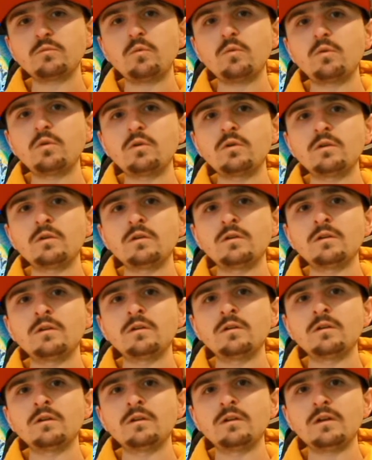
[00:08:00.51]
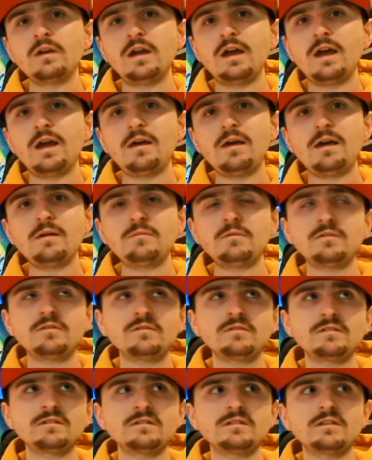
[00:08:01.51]
war. I, am not,
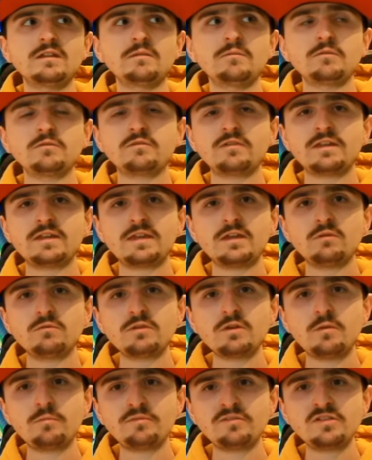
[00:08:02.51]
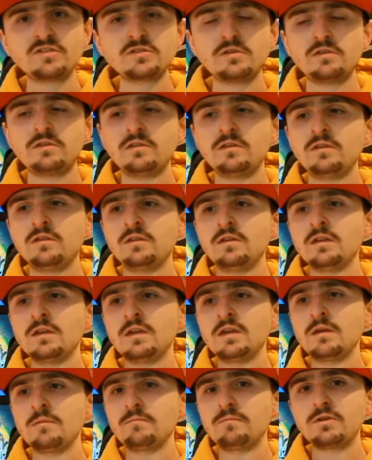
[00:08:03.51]
you know, I'm not trying to kill the opposition,
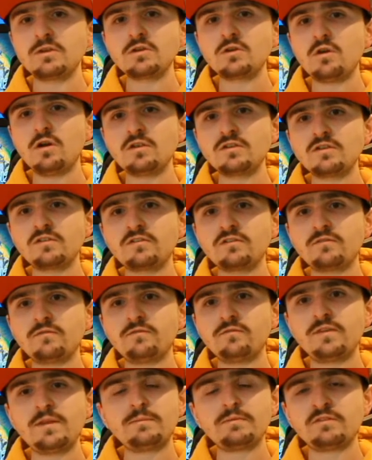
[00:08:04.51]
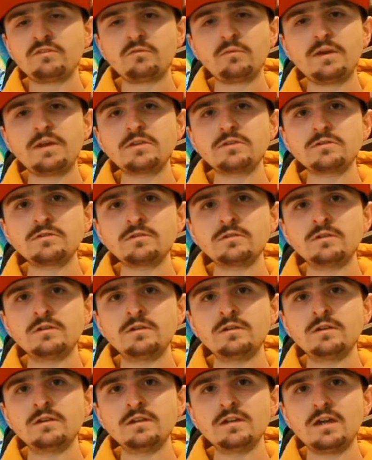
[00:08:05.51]
but you've got to just flip a switch
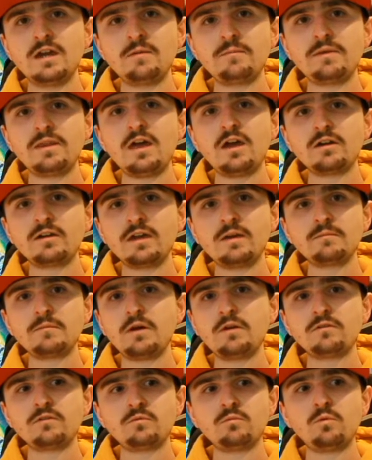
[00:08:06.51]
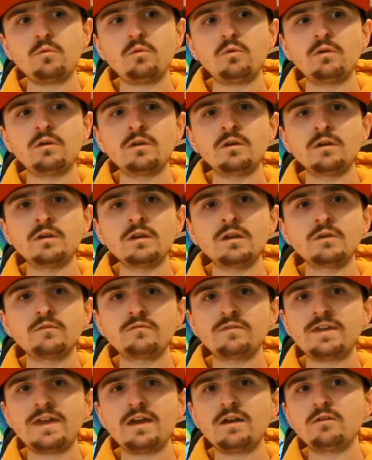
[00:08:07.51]
and be like, okay, I'm going to war.
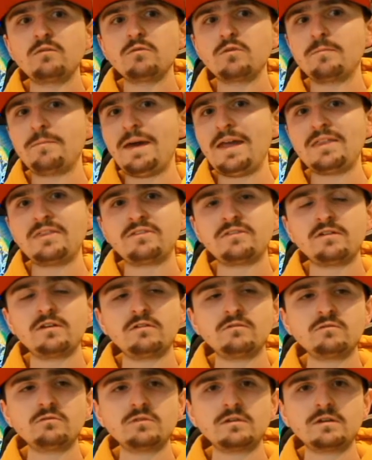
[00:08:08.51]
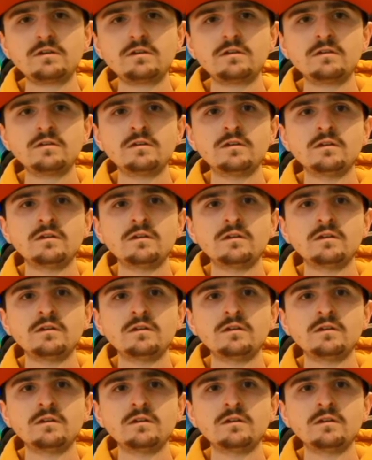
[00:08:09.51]
Forget all the banter, all the,